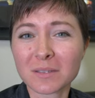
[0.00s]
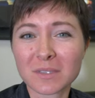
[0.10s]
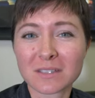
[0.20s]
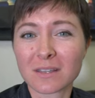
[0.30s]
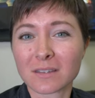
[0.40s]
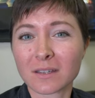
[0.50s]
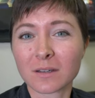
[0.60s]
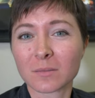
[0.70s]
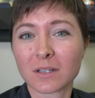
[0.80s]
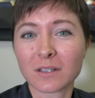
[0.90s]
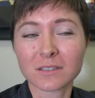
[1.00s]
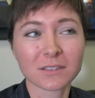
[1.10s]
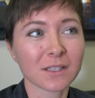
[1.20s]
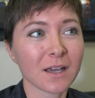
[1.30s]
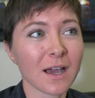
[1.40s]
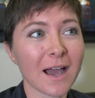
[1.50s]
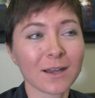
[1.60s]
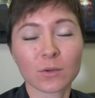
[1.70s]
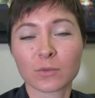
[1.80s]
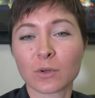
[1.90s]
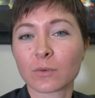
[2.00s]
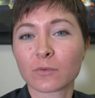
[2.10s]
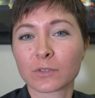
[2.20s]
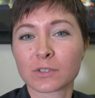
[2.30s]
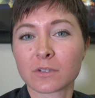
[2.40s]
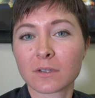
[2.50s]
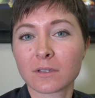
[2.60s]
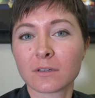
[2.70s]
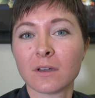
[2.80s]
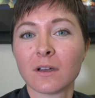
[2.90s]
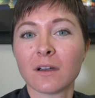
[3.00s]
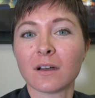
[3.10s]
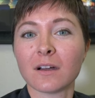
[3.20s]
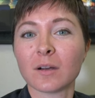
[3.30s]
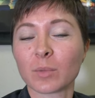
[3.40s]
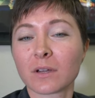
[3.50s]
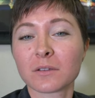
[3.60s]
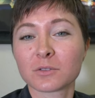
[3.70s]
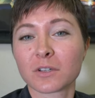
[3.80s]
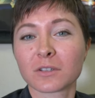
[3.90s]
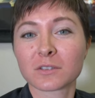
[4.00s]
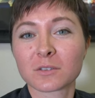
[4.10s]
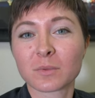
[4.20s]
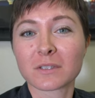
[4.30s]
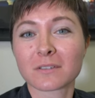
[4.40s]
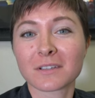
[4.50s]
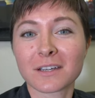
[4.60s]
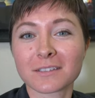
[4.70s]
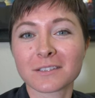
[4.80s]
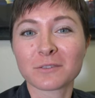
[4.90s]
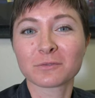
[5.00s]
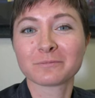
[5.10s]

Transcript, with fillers: that means that they come to us. I don't know for certain, um, but all the truckers basically got to leave.